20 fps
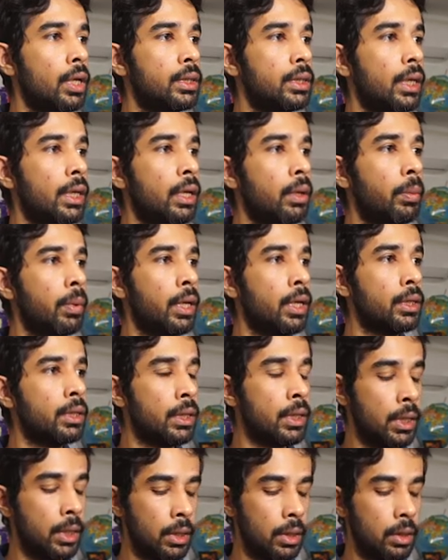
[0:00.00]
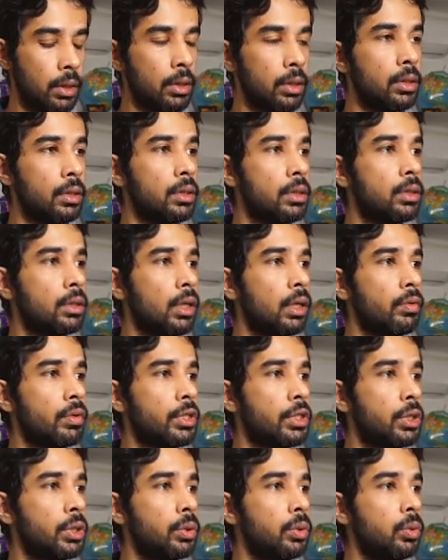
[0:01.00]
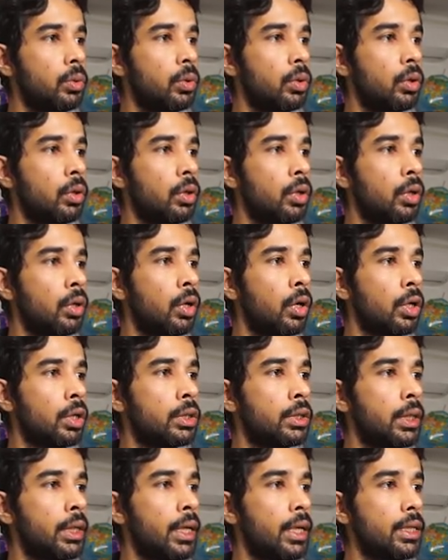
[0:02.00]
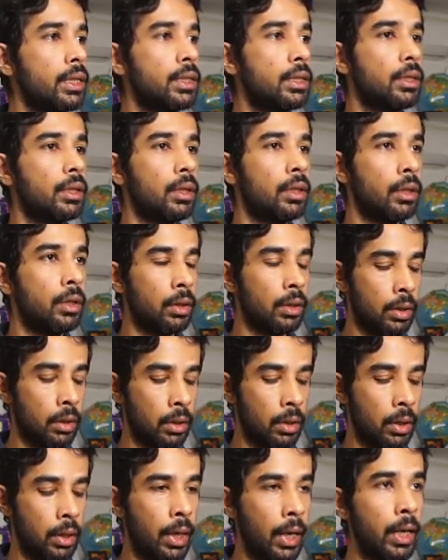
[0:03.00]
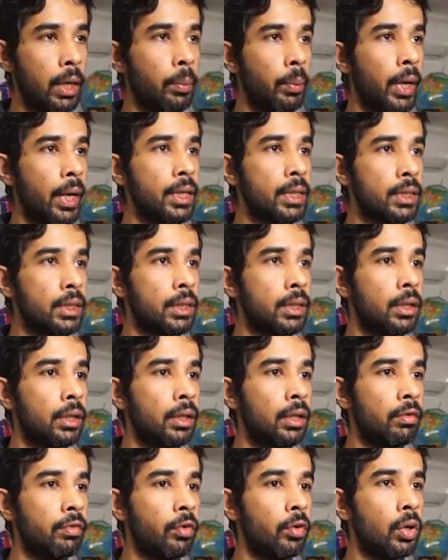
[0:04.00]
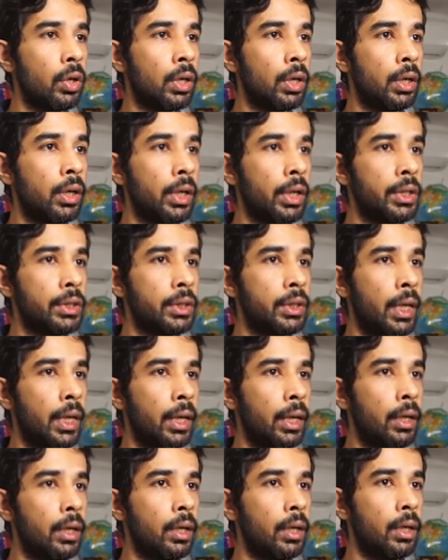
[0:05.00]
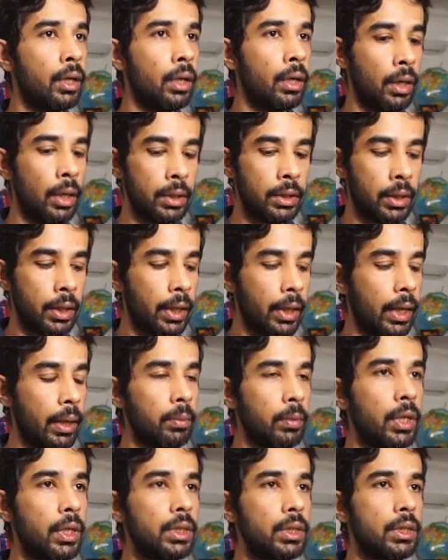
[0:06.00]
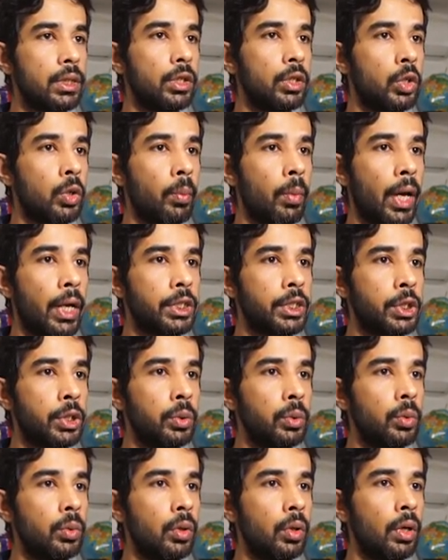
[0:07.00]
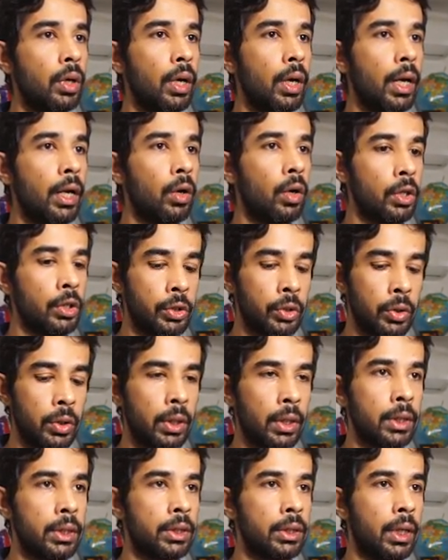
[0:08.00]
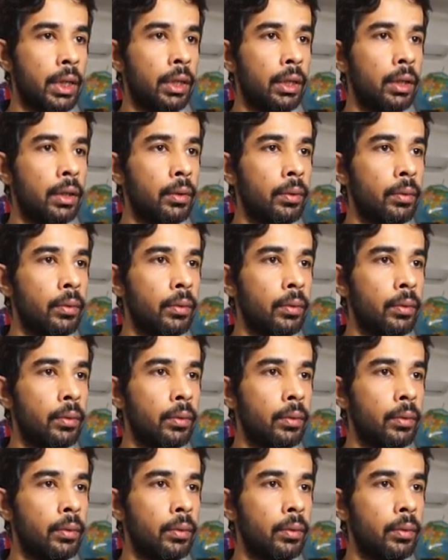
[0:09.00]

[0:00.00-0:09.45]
say dependency service2.cs and paste the full contents there. Let's rename this to match 2 and also the constructor.